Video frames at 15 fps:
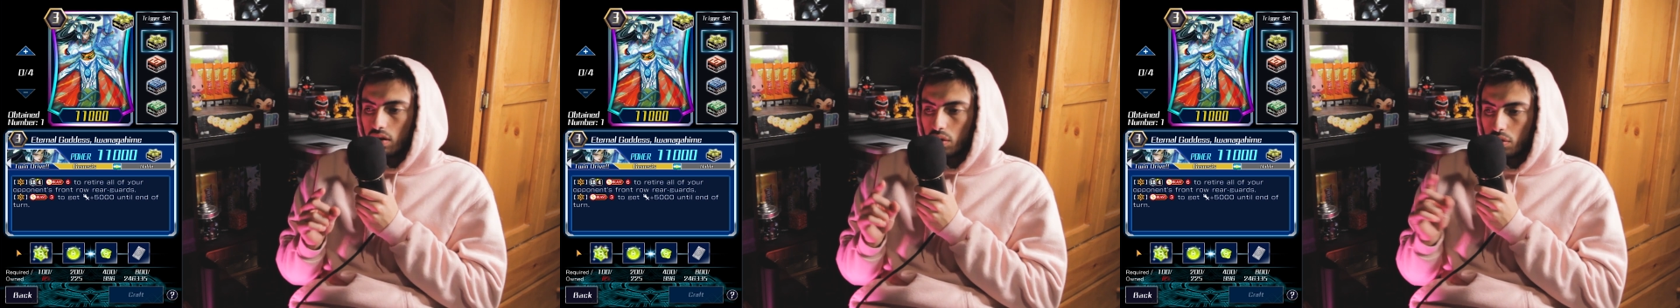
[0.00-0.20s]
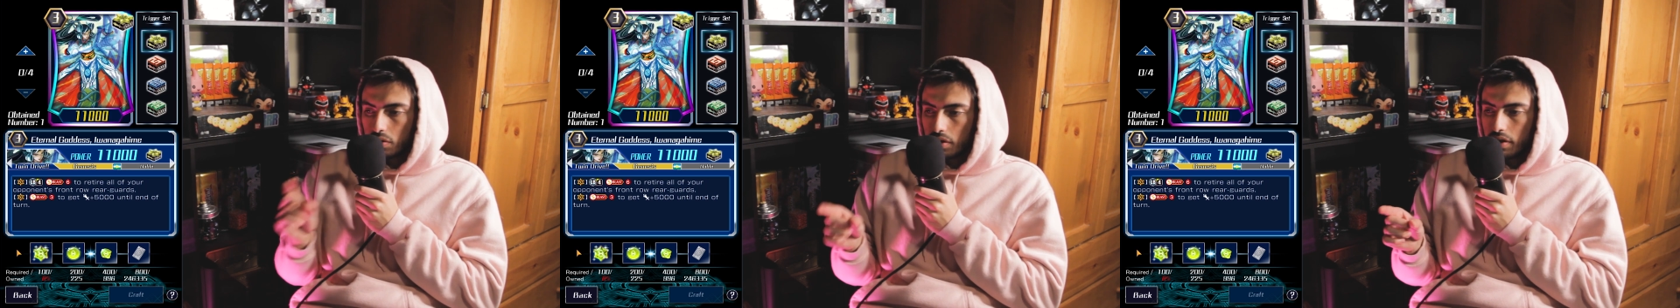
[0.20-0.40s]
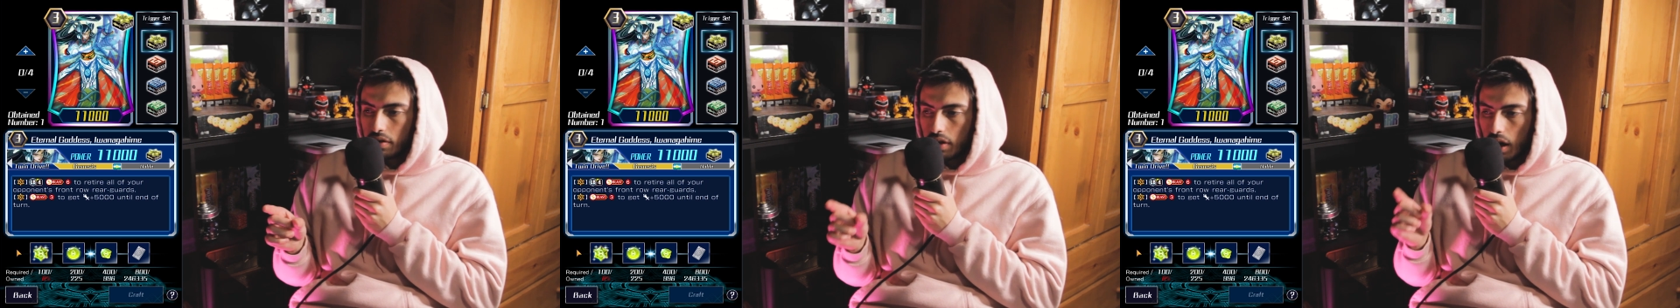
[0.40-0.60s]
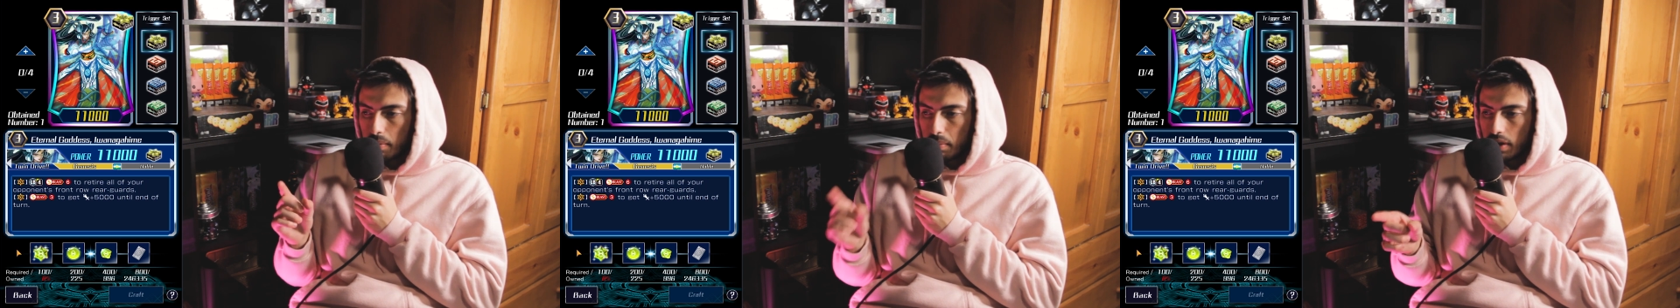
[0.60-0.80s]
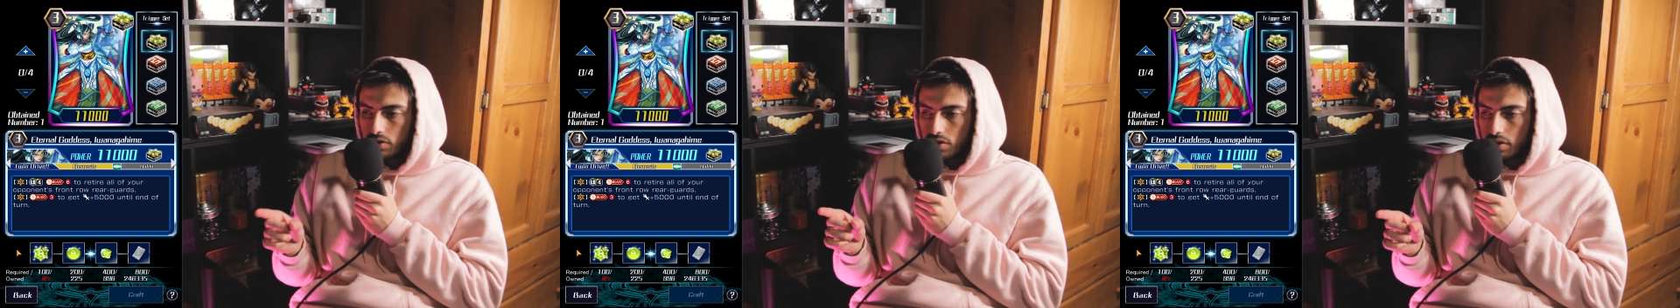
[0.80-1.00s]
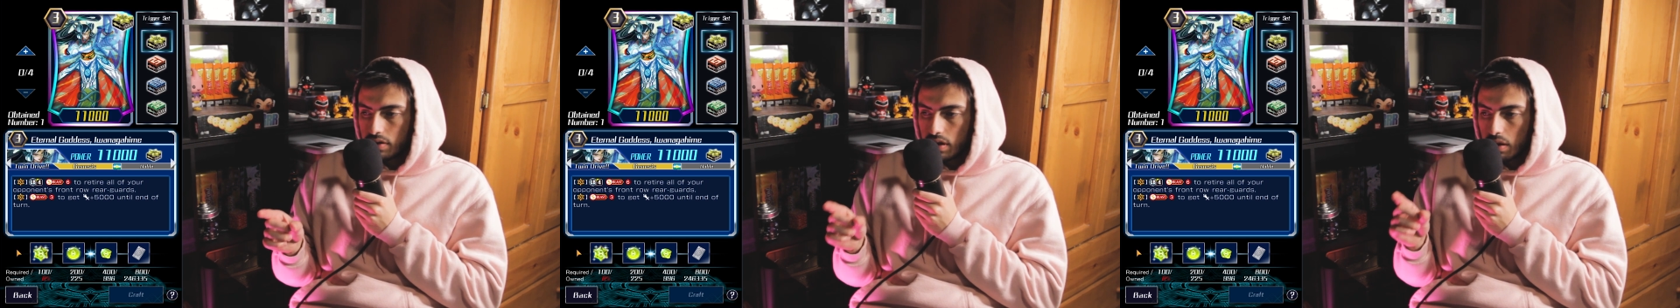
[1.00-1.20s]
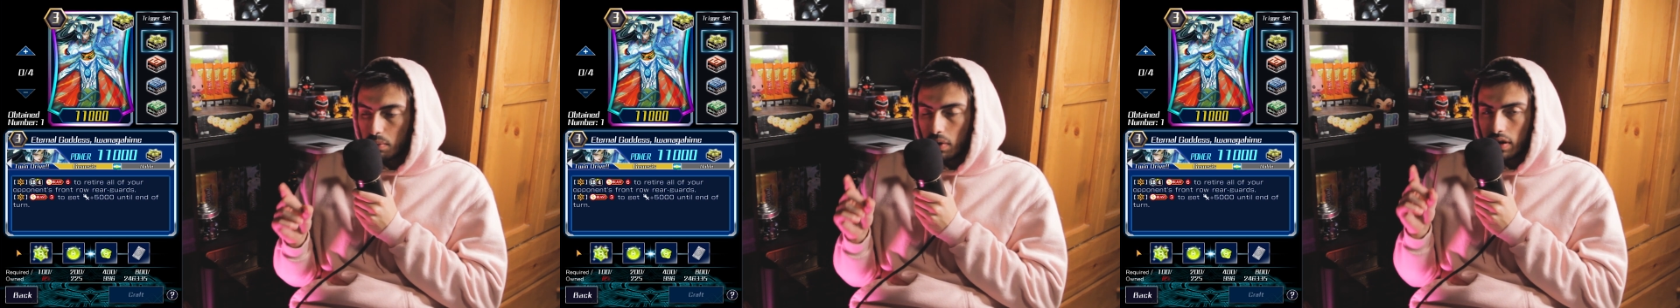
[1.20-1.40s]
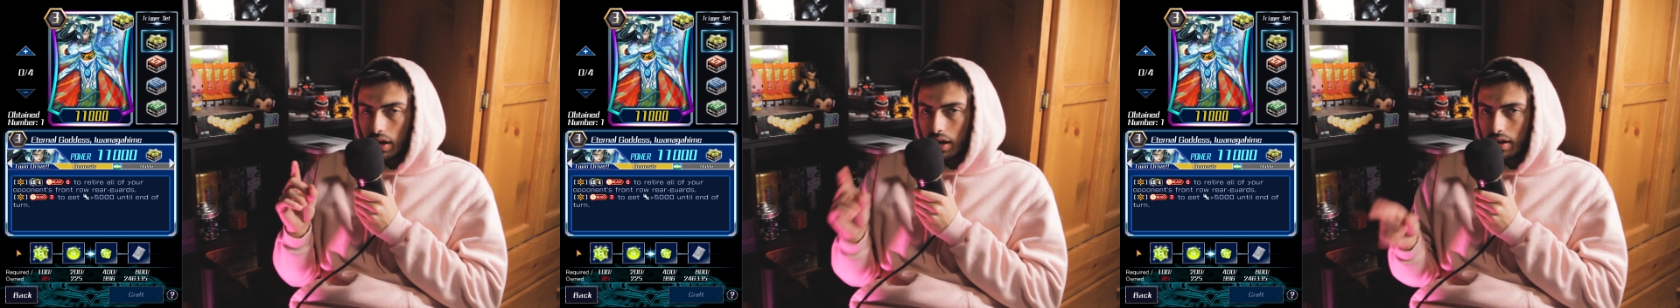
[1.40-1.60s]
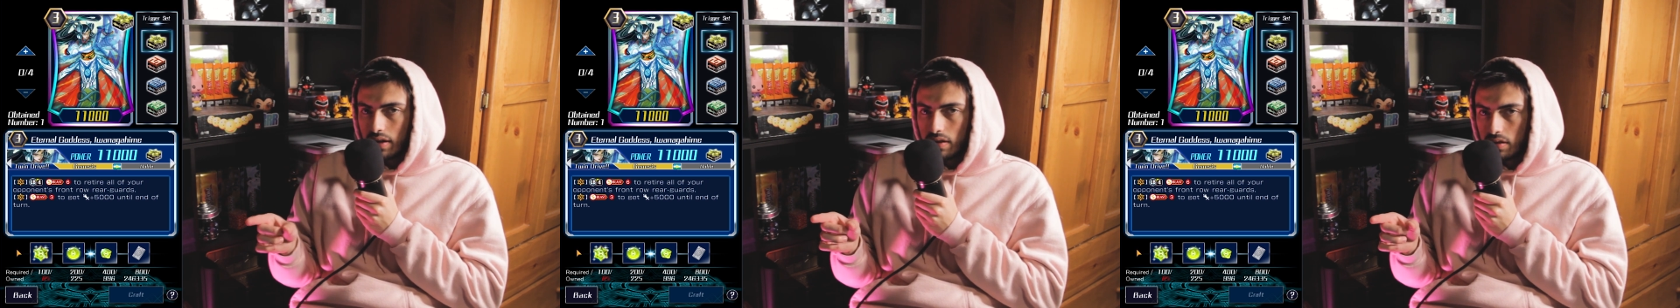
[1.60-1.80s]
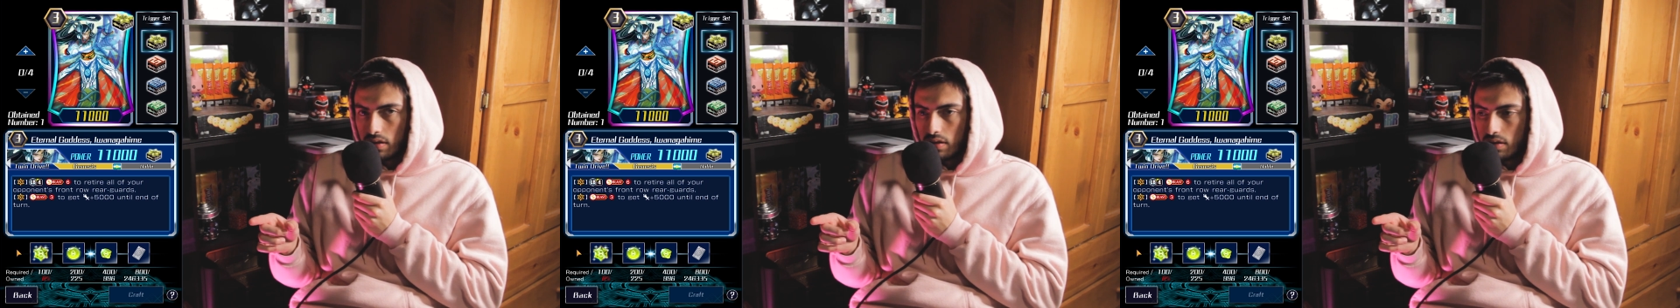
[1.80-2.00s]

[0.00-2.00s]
Earlier I mentioned Iwamama.